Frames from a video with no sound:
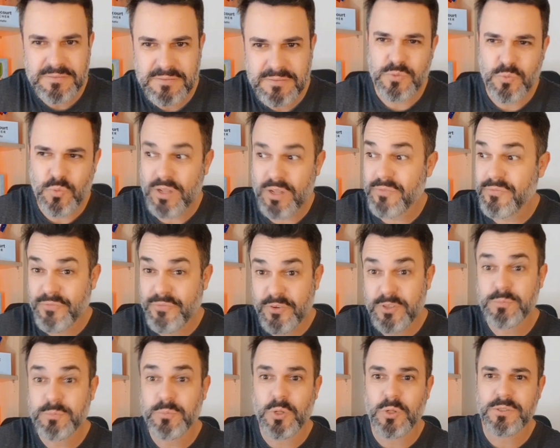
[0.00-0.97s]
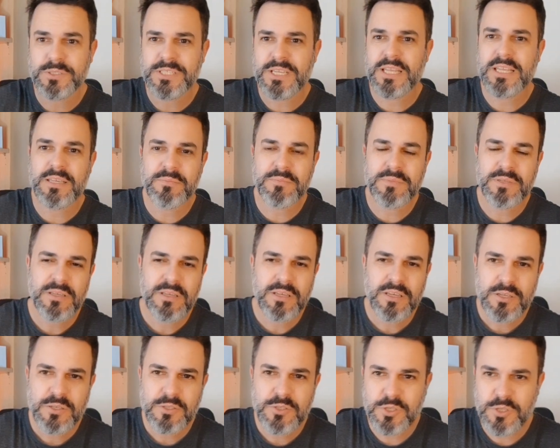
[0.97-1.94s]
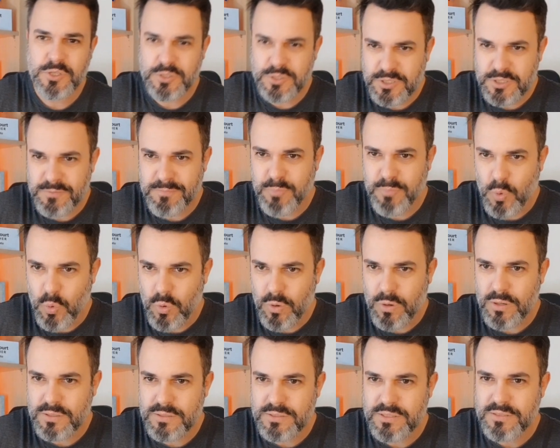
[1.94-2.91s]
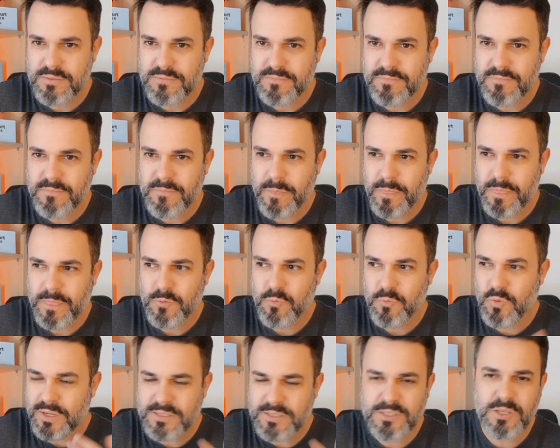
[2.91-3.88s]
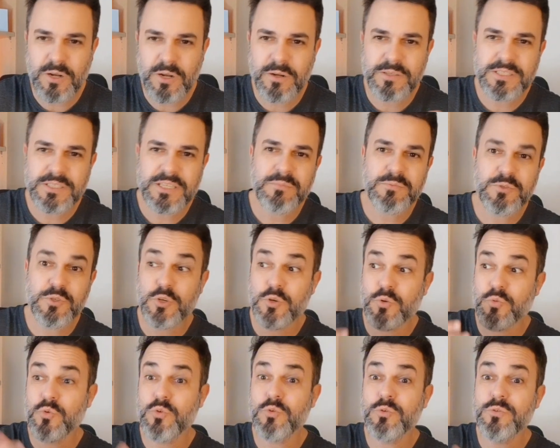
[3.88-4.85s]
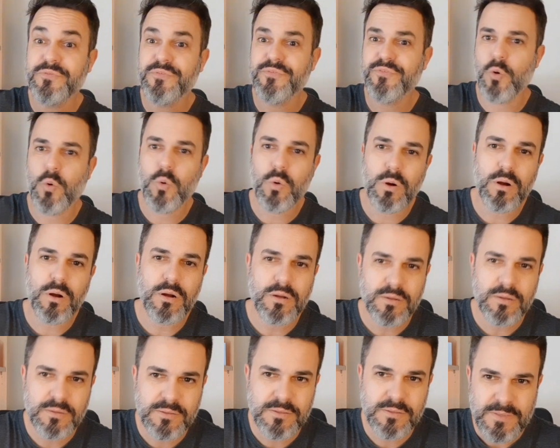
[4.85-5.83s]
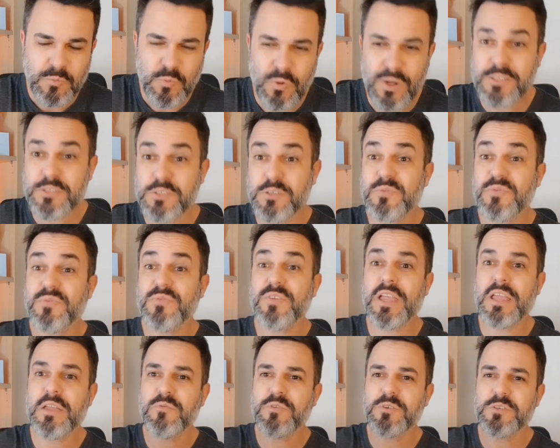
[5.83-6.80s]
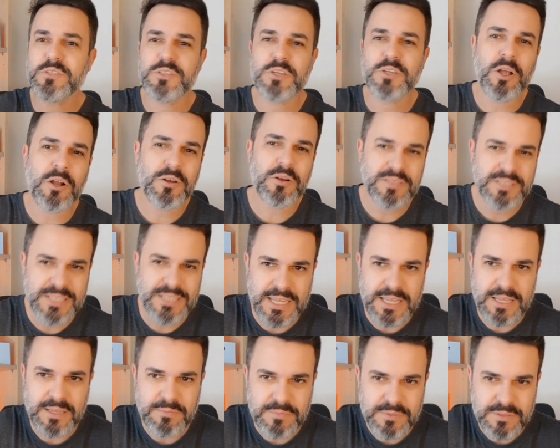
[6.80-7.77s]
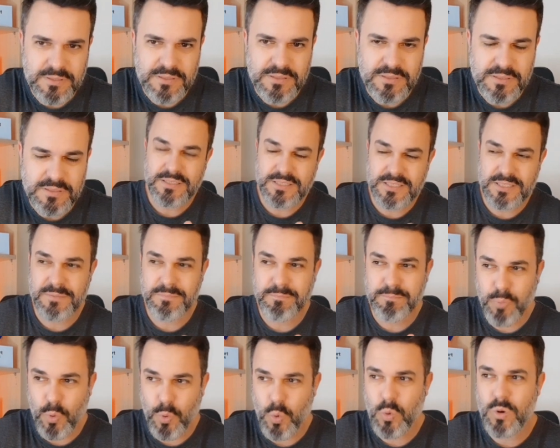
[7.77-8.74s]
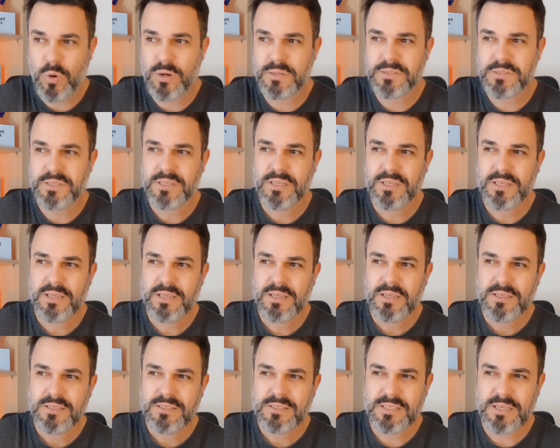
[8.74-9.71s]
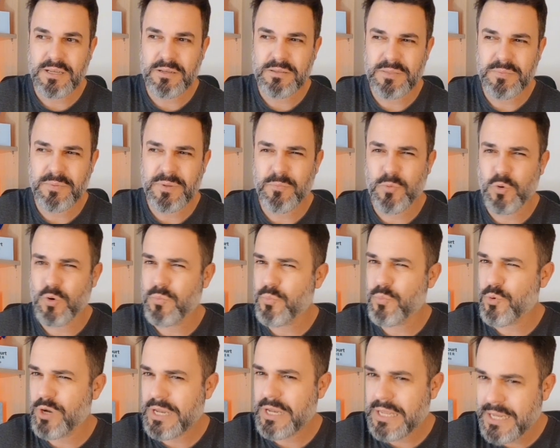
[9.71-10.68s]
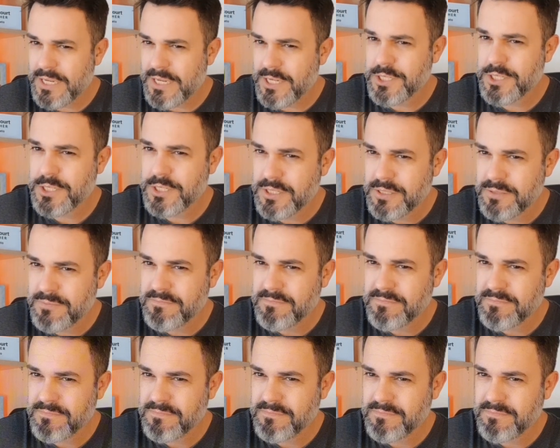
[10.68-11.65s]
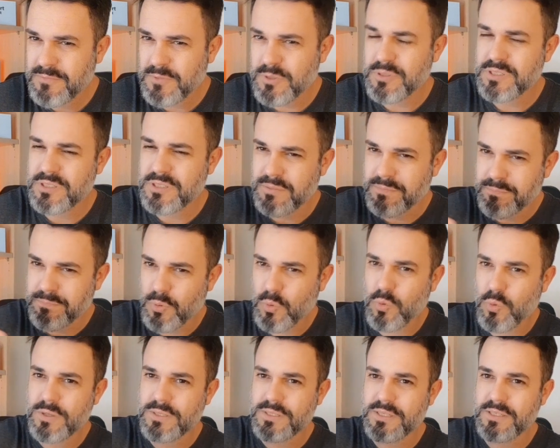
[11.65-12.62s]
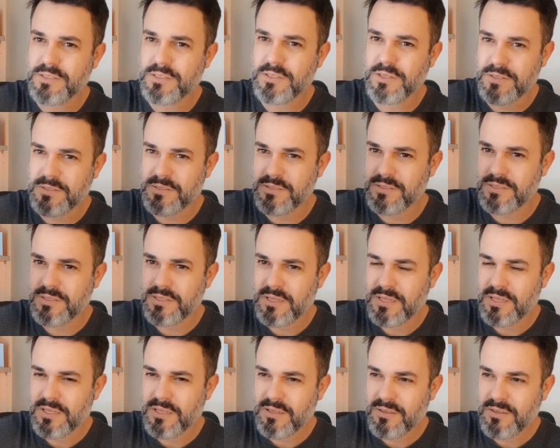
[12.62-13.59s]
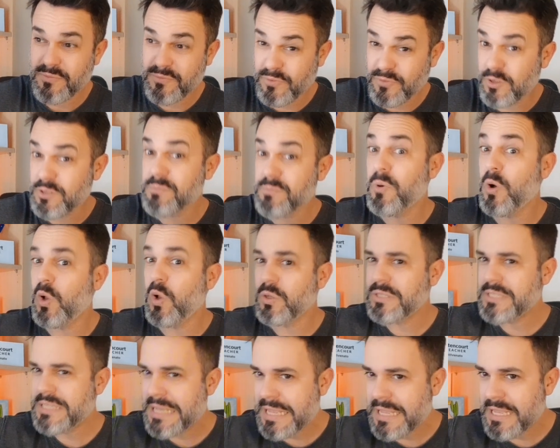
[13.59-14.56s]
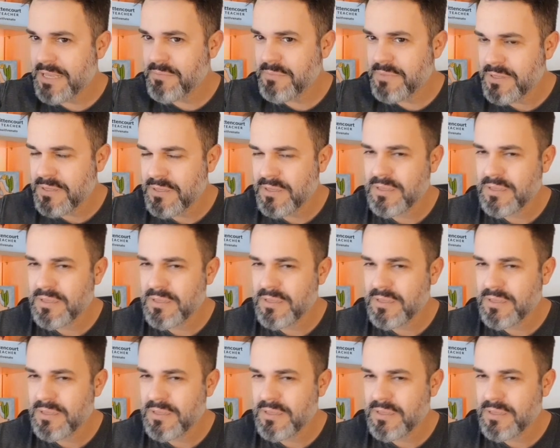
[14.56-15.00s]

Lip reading: What football team do you support? What soccer team do you root for? What's your favorite soccer team? Support sounds a bit more British. You support a certain football team.